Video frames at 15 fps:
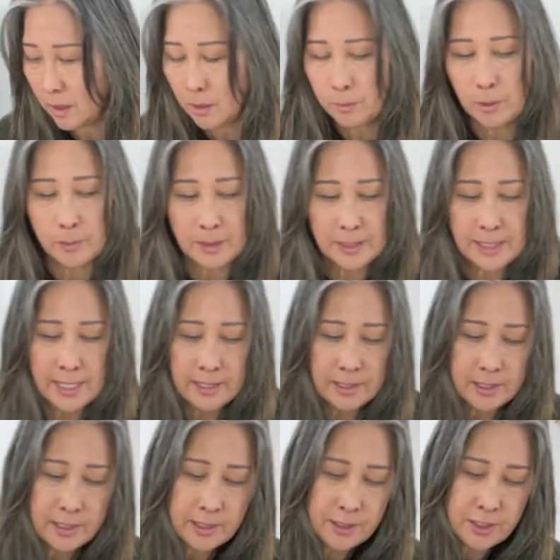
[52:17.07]
Puma
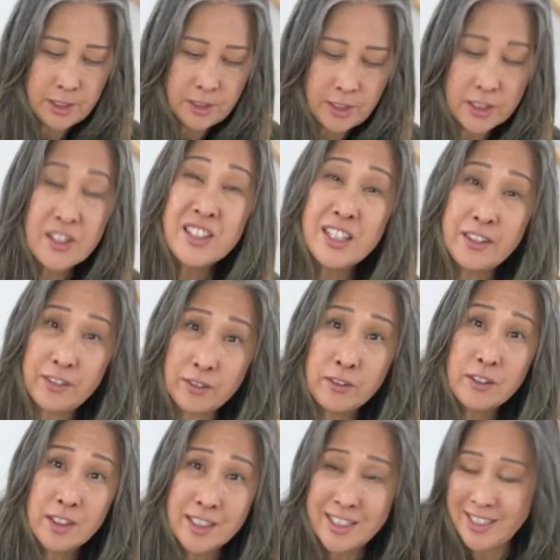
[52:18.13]
tended to just sit
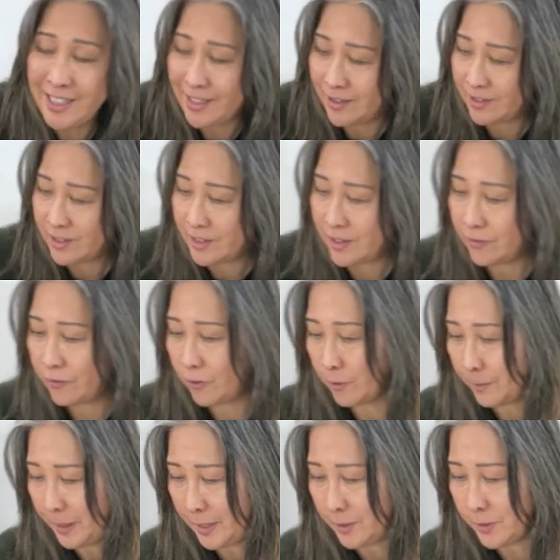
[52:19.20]
for me,
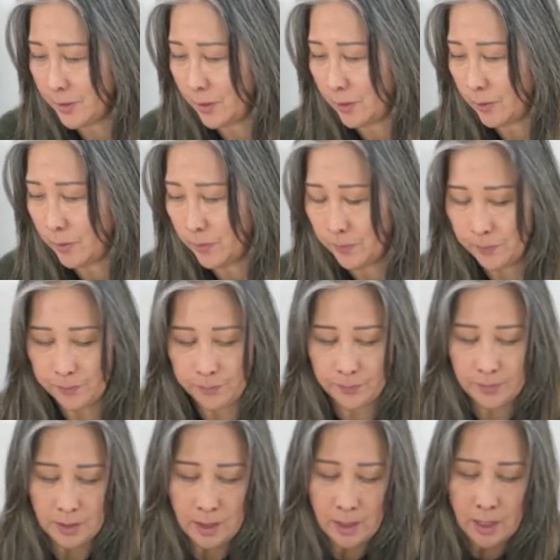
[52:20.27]
so
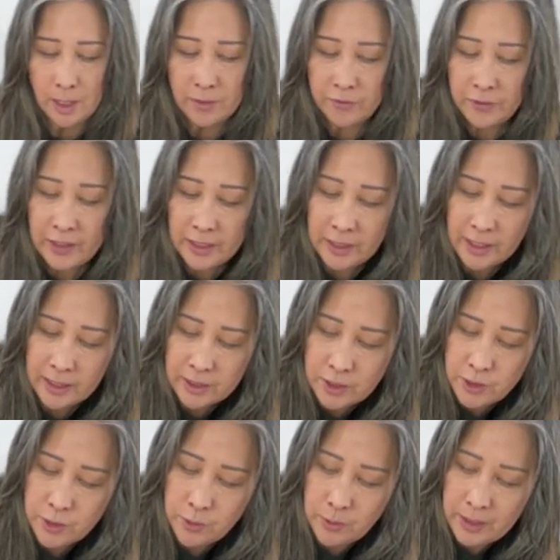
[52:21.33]
Fila
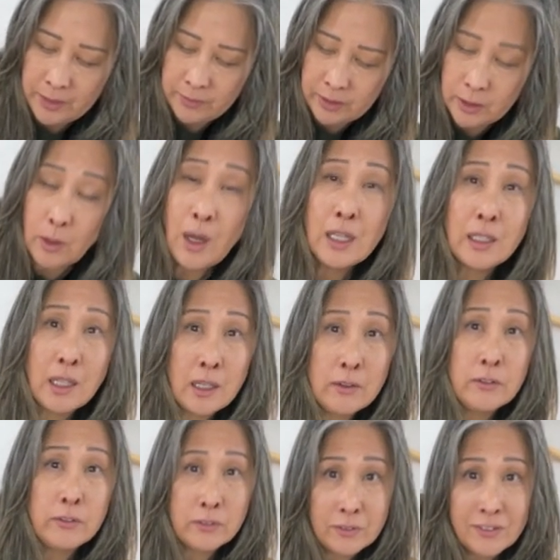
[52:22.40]
too, even though I love
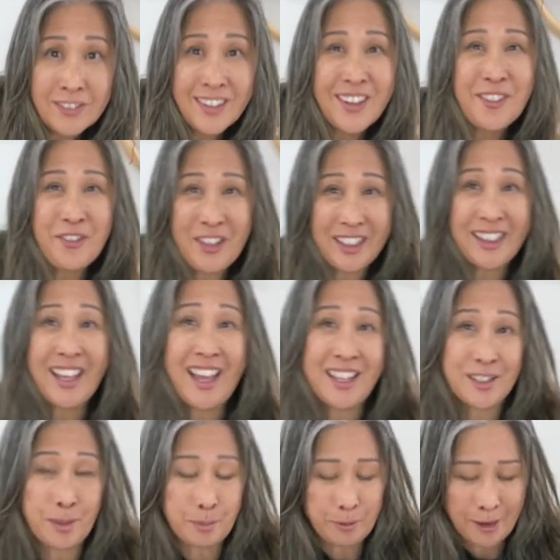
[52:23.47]
Fila as
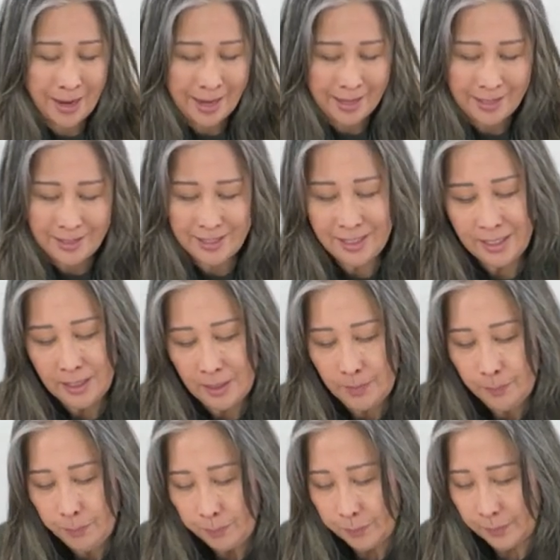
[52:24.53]
a brand,
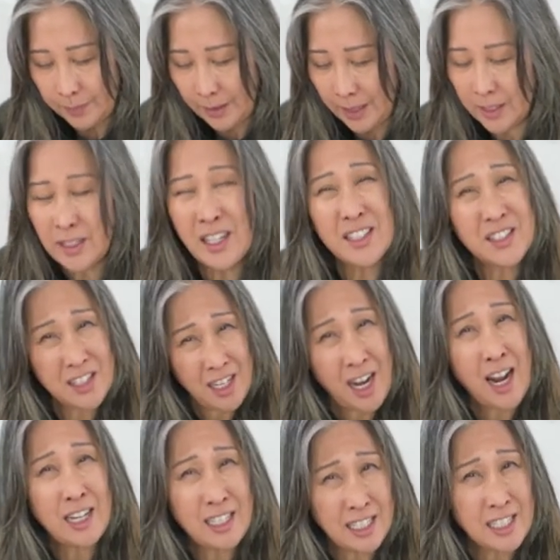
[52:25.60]
it does
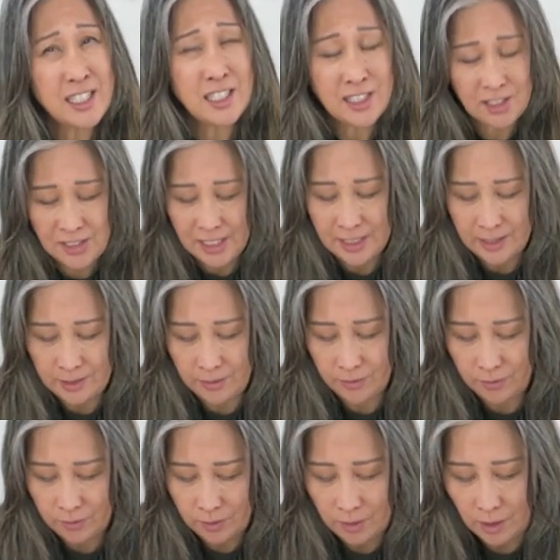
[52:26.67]
kind of sit
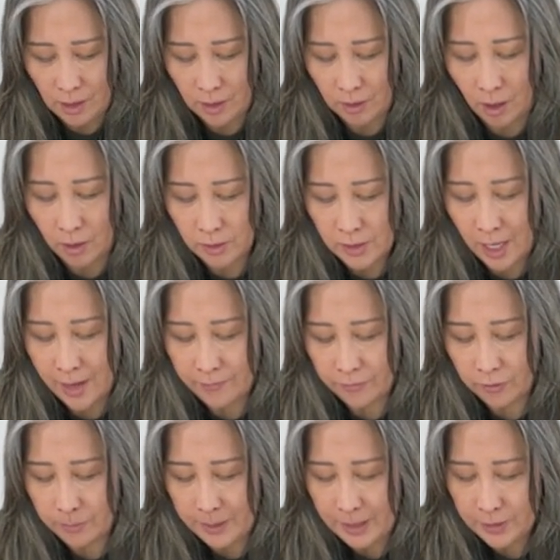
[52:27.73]
a long time for
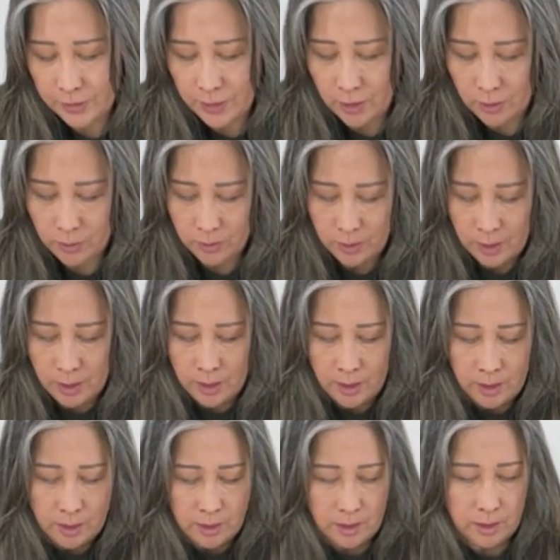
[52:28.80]
me, so,
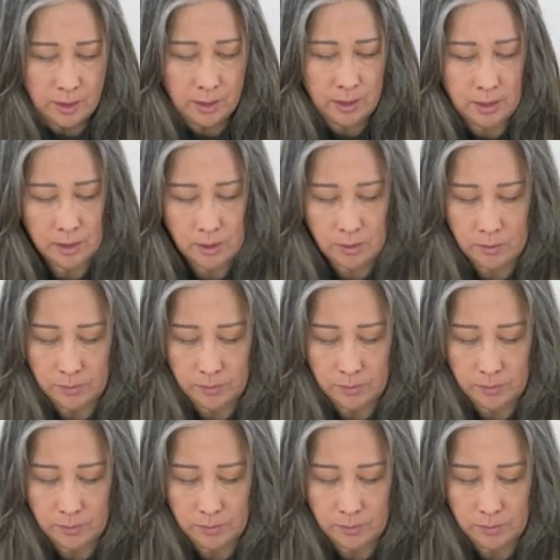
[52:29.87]
you know,